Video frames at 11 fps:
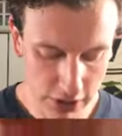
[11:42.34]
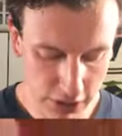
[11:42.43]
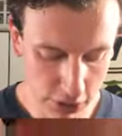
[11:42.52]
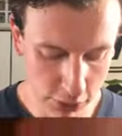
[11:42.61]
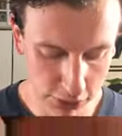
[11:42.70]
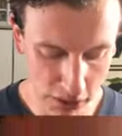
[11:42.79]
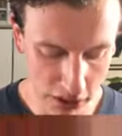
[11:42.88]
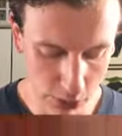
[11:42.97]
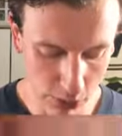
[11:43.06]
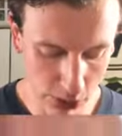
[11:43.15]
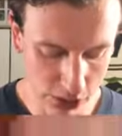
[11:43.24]
two
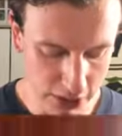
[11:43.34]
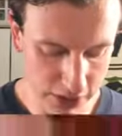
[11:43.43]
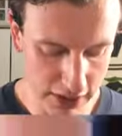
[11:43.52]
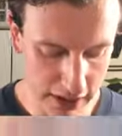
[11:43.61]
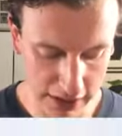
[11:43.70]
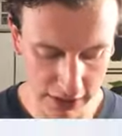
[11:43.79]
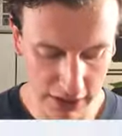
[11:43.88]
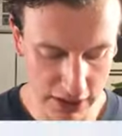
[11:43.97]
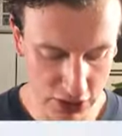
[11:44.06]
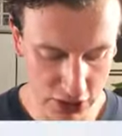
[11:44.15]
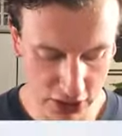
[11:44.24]
Firewalls, and
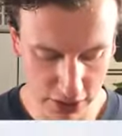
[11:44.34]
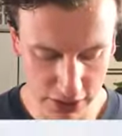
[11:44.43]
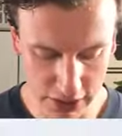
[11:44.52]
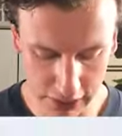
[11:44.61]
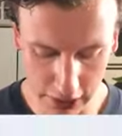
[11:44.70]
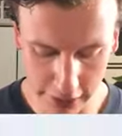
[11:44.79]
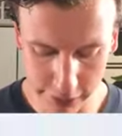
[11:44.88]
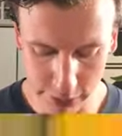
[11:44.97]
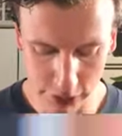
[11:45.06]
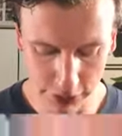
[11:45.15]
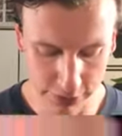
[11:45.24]
a Sheosian Lava
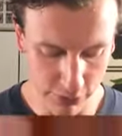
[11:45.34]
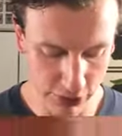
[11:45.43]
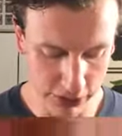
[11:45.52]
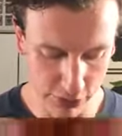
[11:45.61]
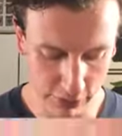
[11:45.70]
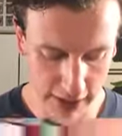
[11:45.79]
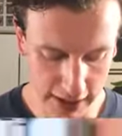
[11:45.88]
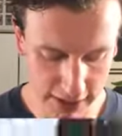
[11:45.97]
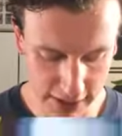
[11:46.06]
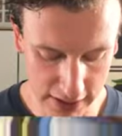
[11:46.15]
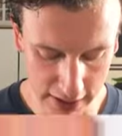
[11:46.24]
Mole. Some really good
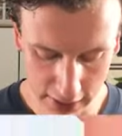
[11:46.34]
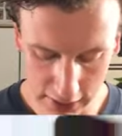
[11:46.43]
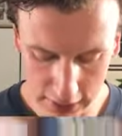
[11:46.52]
rares there.